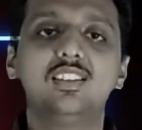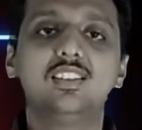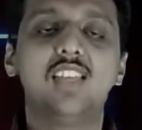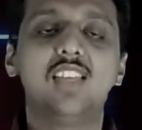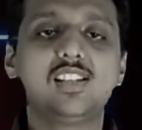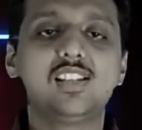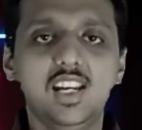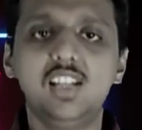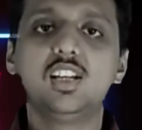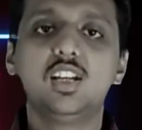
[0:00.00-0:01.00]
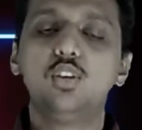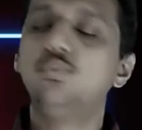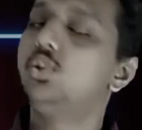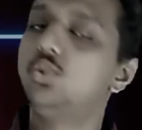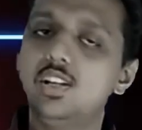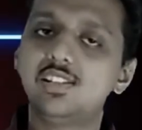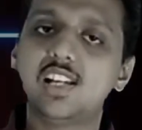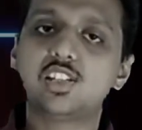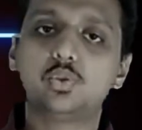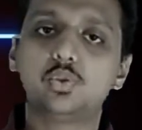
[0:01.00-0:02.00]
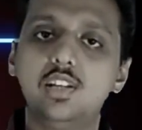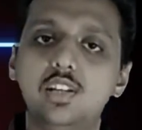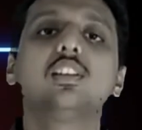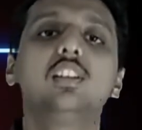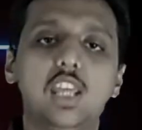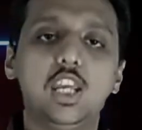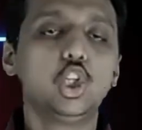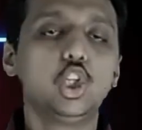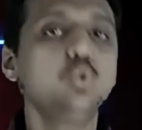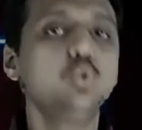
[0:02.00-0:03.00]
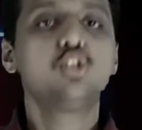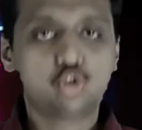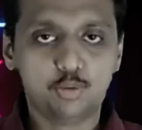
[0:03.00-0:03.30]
That's it for today's lecture, students. Thank you so